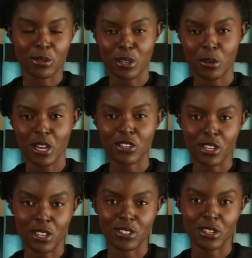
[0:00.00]
The
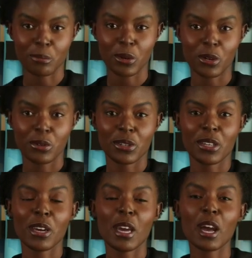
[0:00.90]
question is simple.
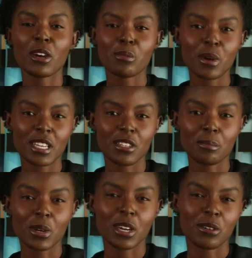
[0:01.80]
Are you ready to
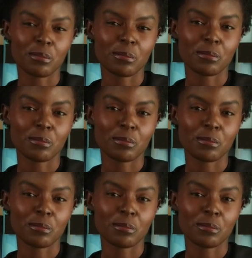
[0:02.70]
burn?